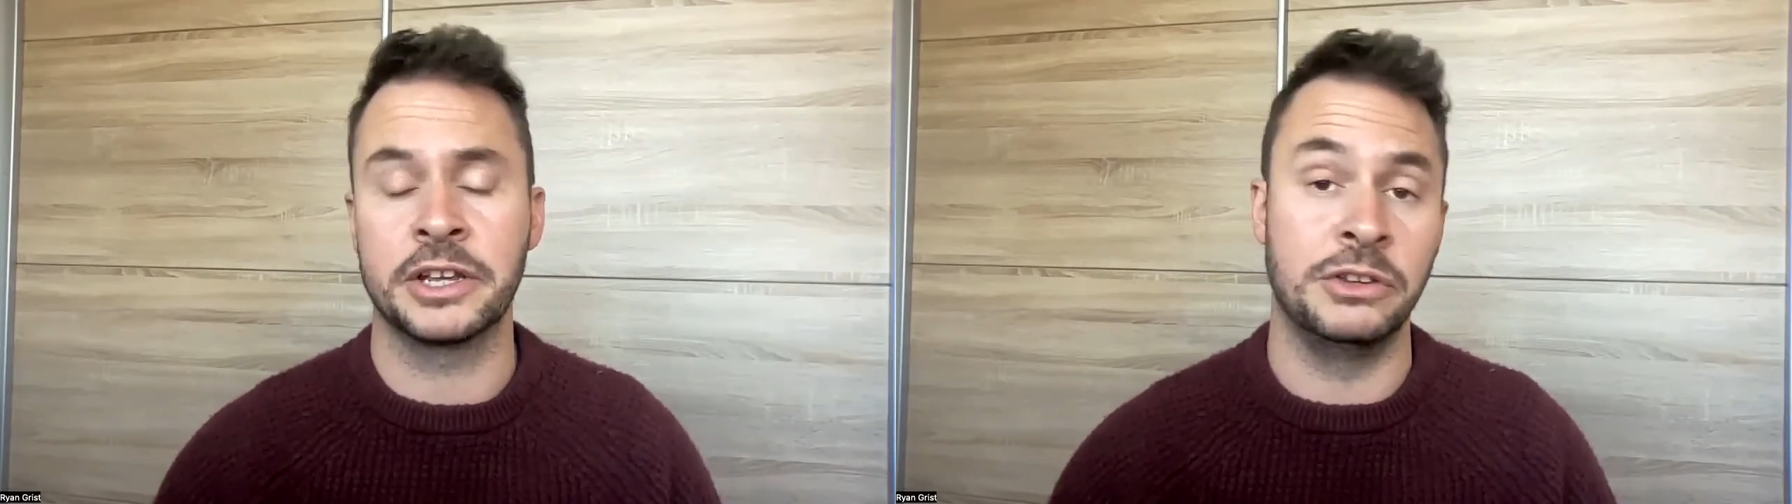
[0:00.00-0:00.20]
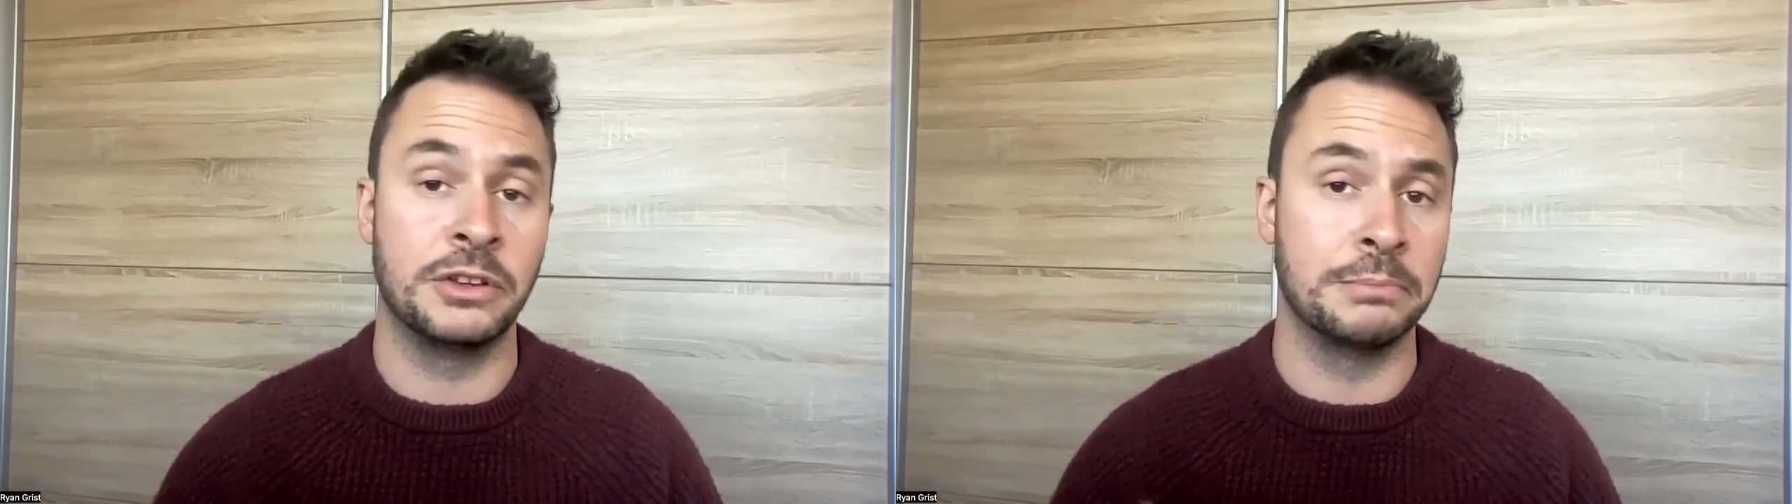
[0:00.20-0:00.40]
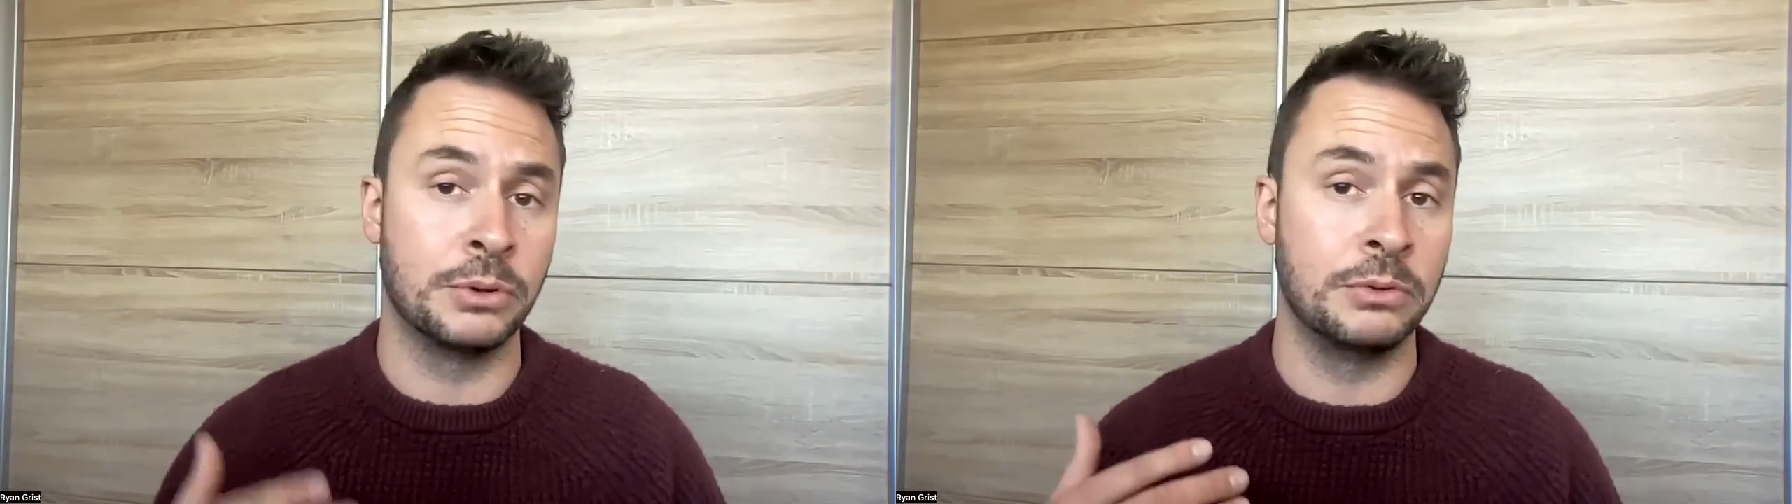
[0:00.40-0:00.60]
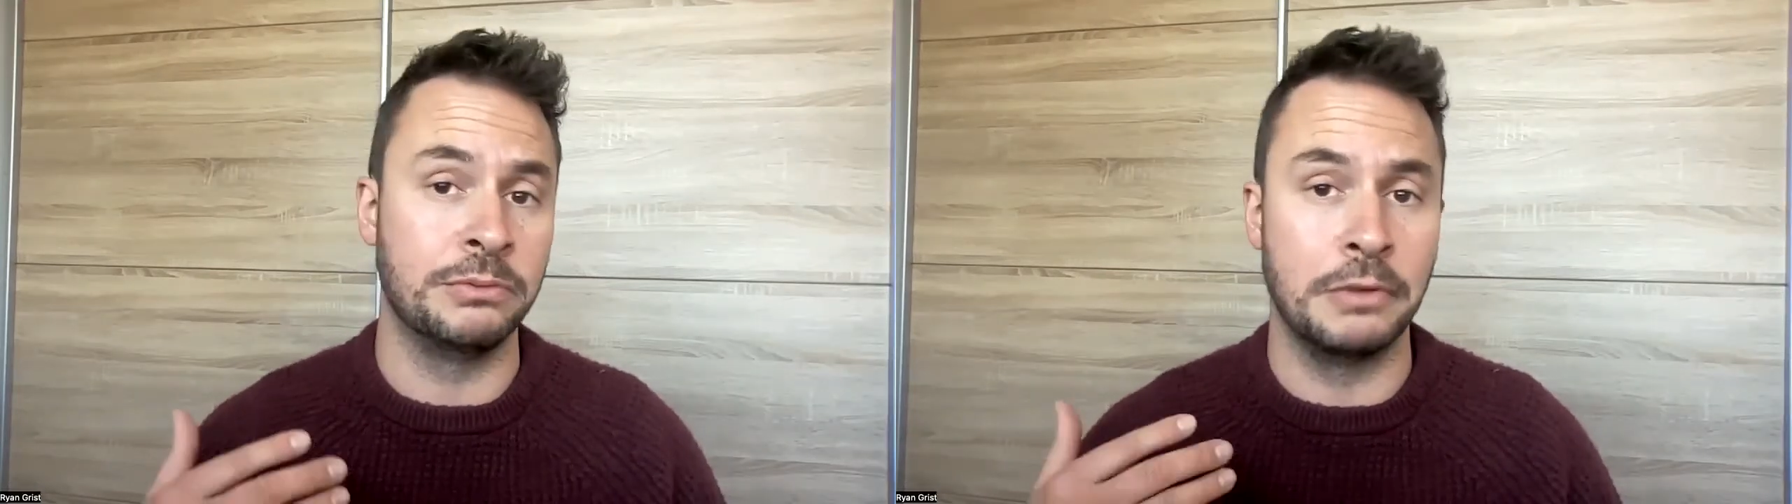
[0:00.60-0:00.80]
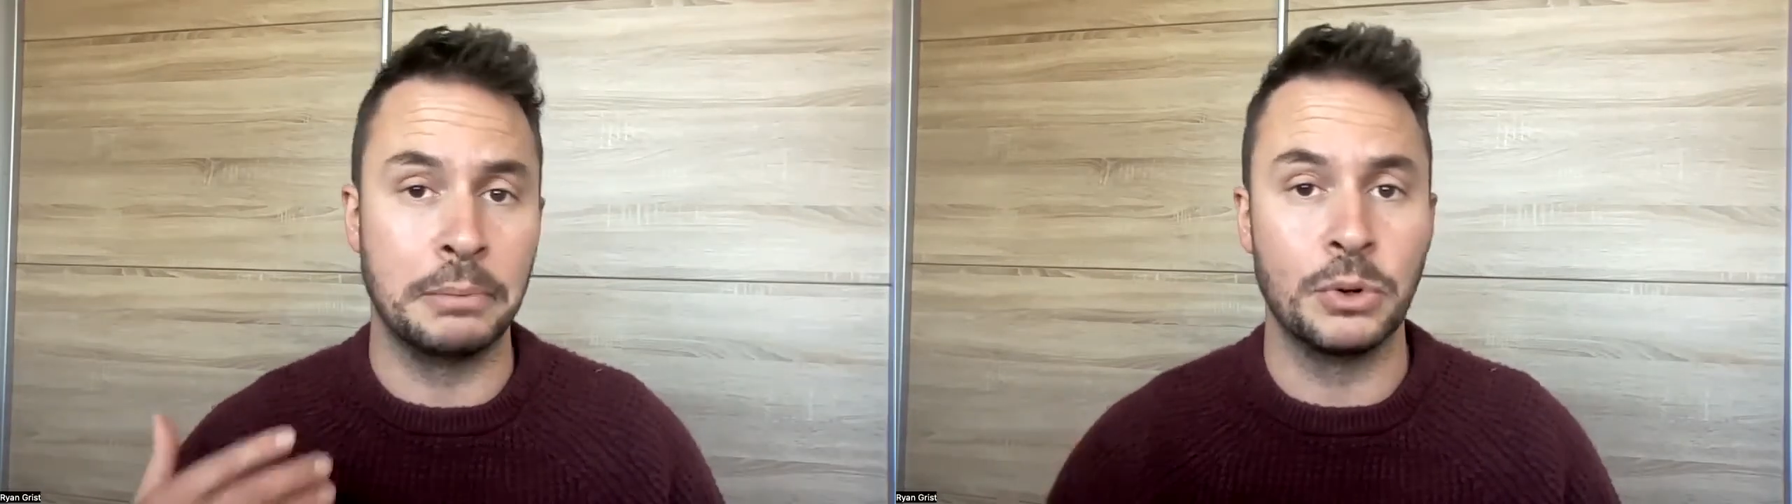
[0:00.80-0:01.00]
You can pull
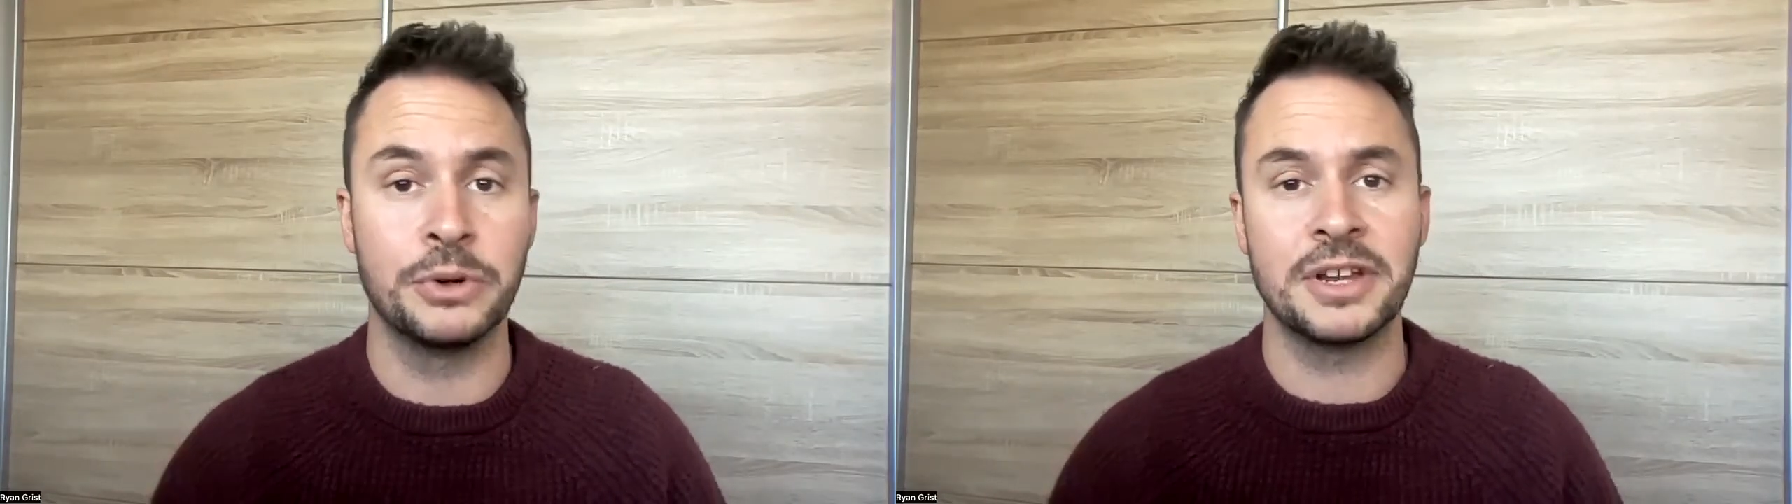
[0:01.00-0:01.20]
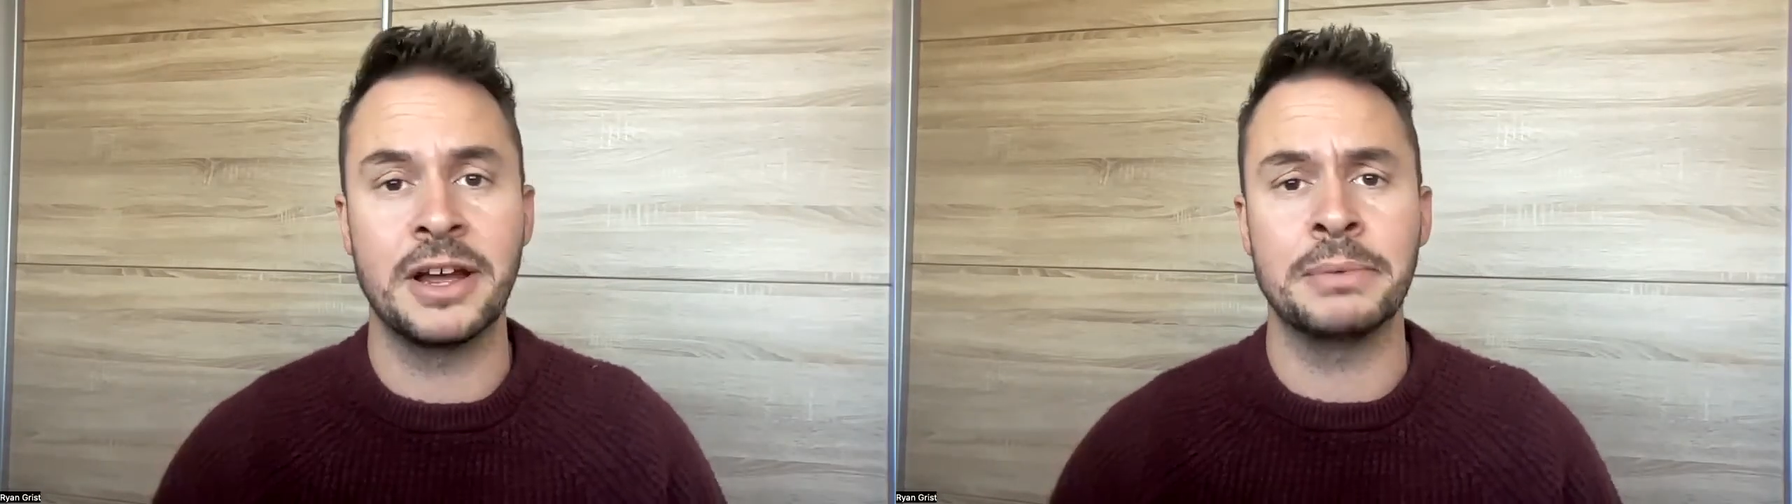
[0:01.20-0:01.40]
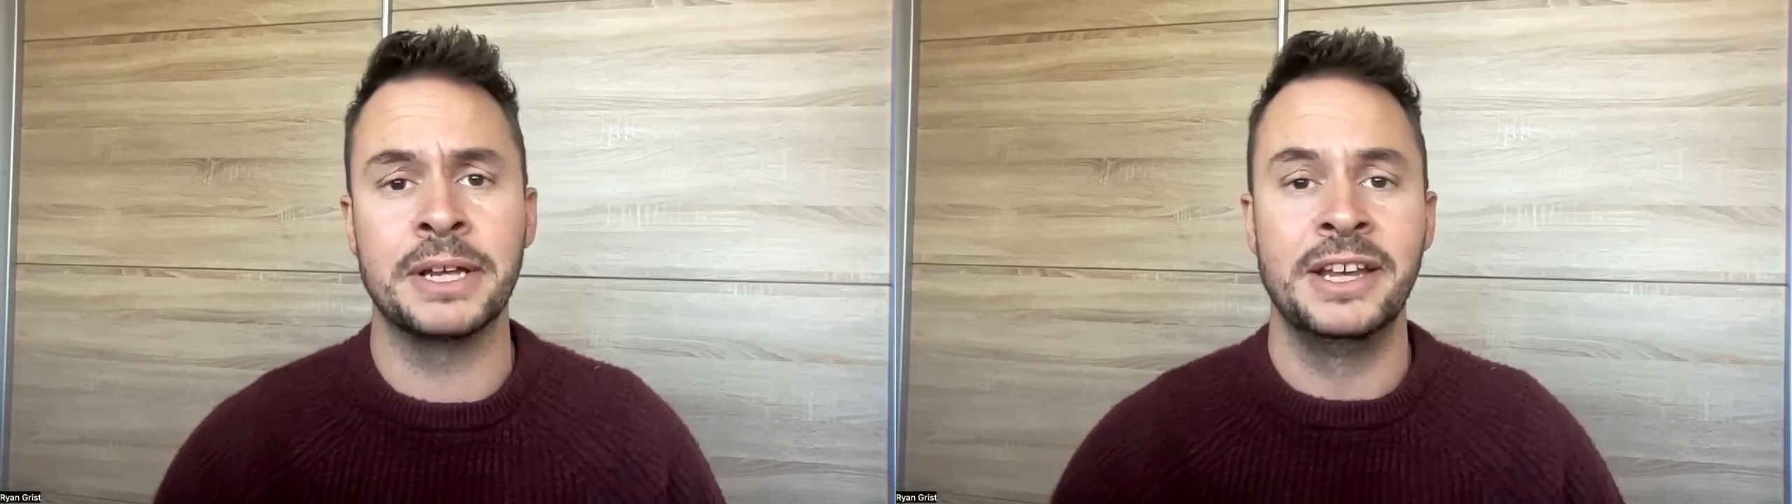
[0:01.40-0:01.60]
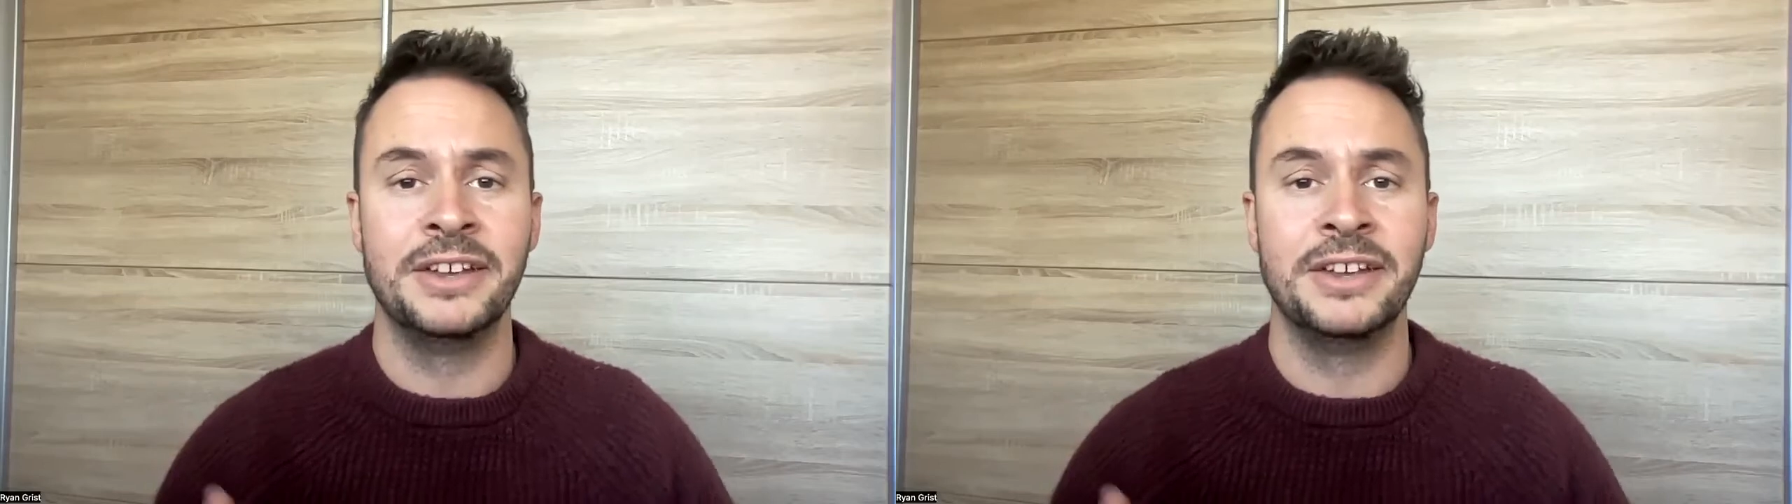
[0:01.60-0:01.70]
reports up,